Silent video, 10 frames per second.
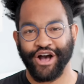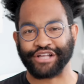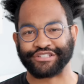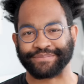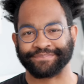
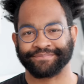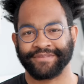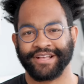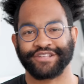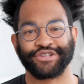Awesome.
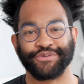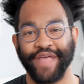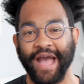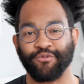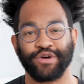So
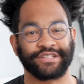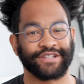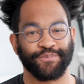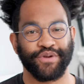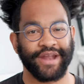that was
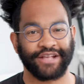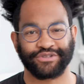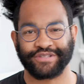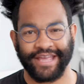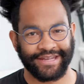the
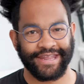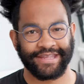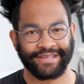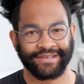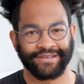Brenizer
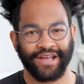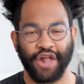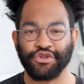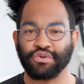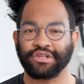technique.
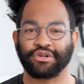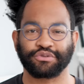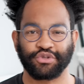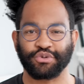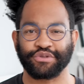A new little
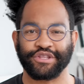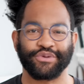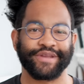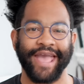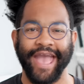tool that you
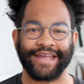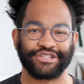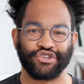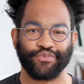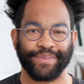can add
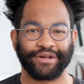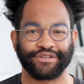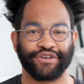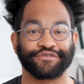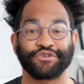to your
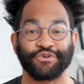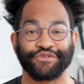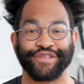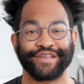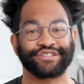belt of cool
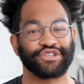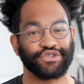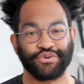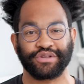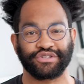things
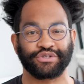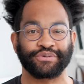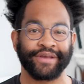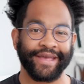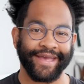you can
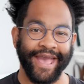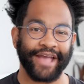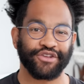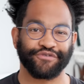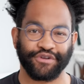do
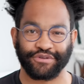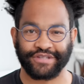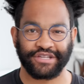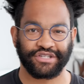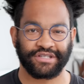at your photo
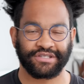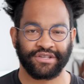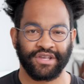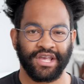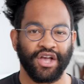sessions.
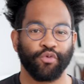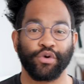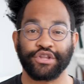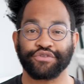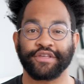
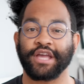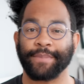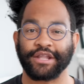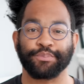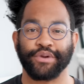What do you think
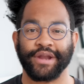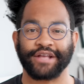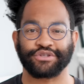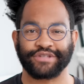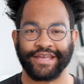about the
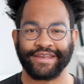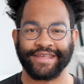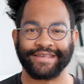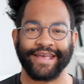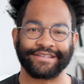Brenizer
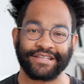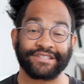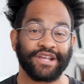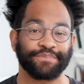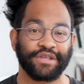technique? Is it
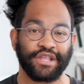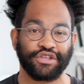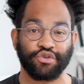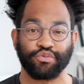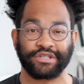something
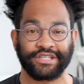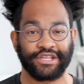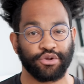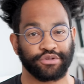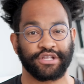that you would see
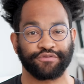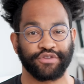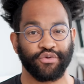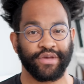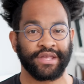yourself
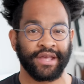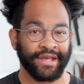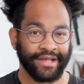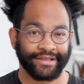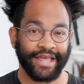doing?
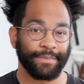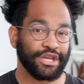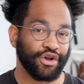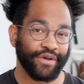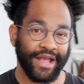Let me
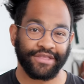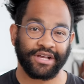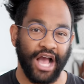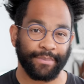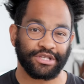know in the
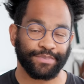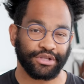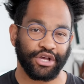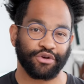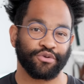comments
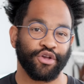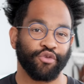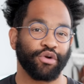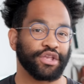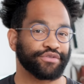below
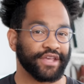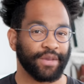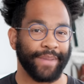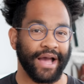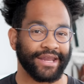what you think
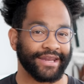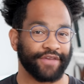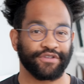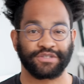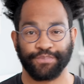about it,
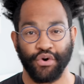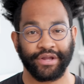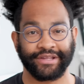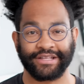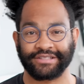if it's
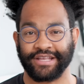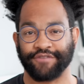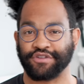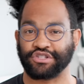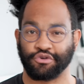pointless,
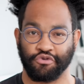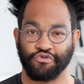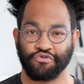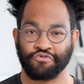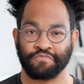if it's
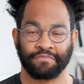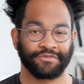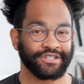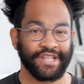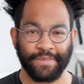cool,
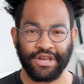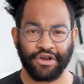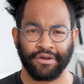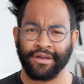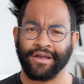just let me
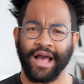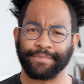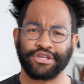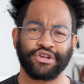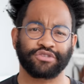know. I'm
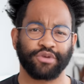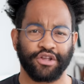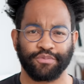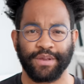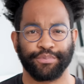curious what
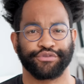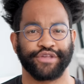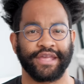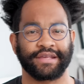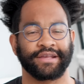other people
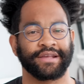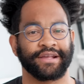think.